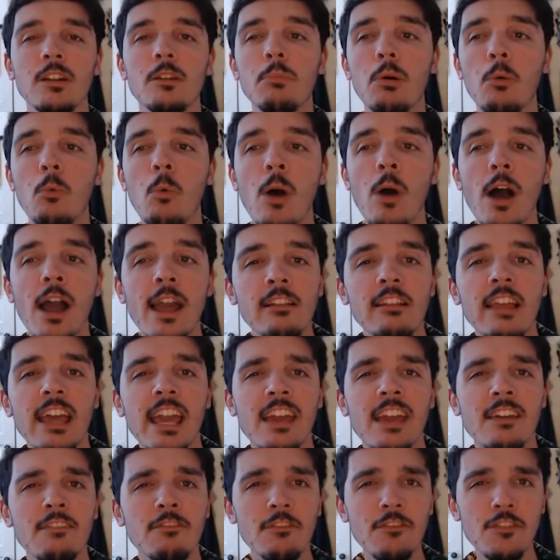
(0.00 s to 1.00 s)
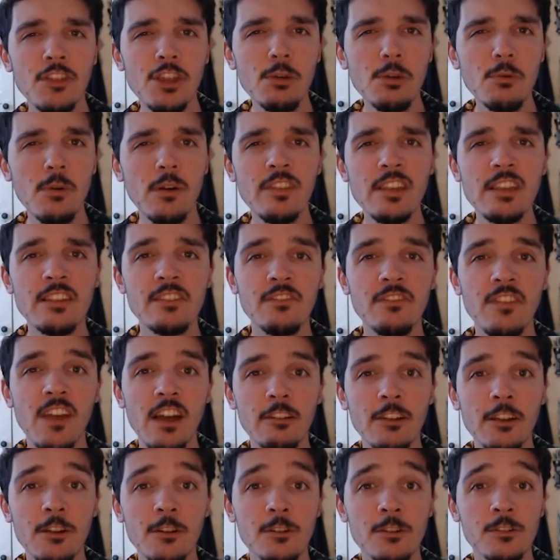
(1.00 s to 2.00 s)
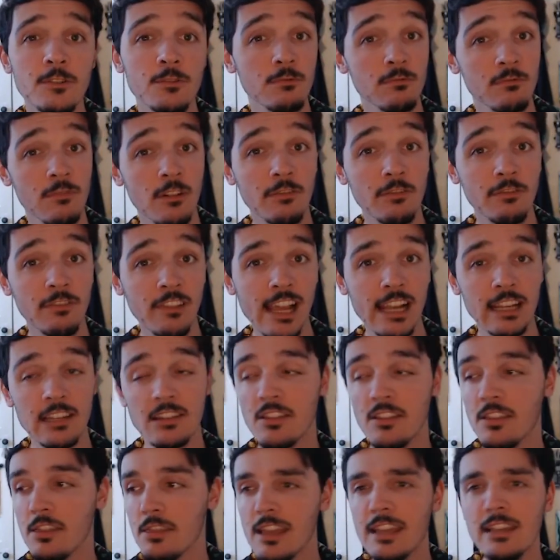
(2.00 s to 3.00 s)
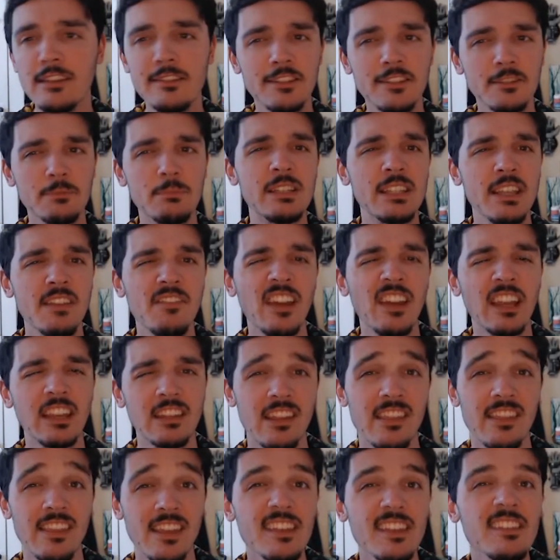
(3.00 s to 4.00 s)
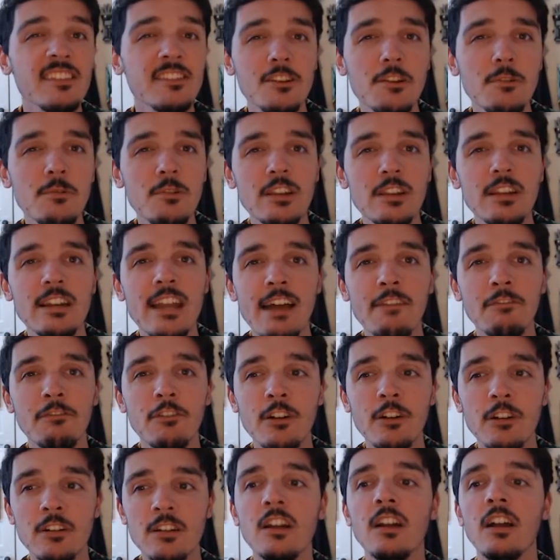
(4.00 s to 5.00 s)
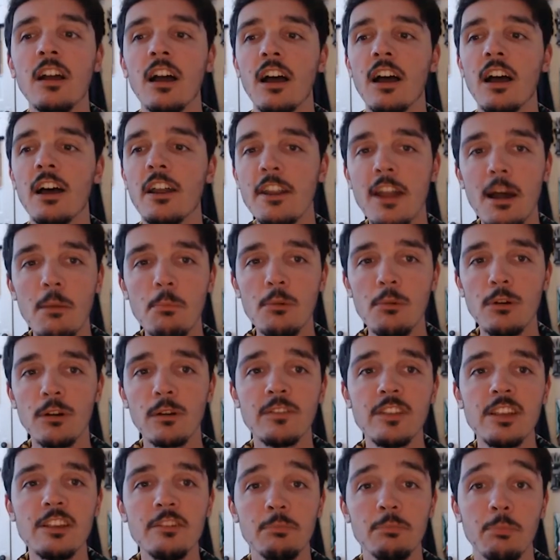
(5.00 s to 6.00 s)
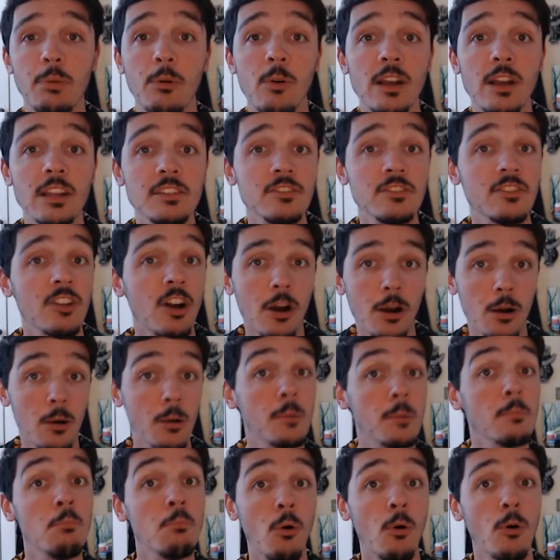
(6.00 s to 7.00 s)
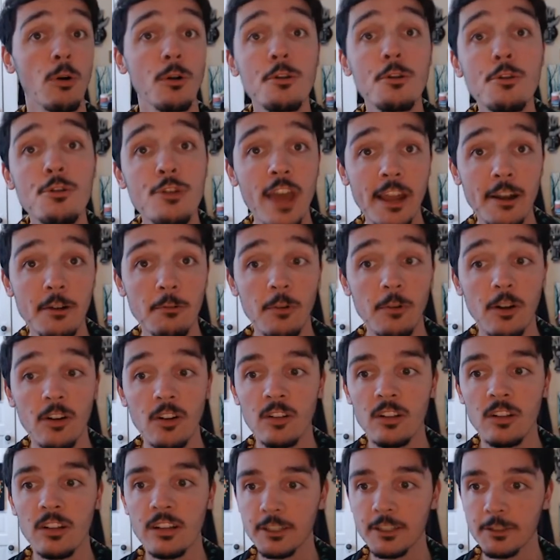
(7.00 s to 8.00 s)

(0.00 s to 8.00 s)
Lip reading: But while a few of these failures reflect things specific to this union effort, a number of these points are more general.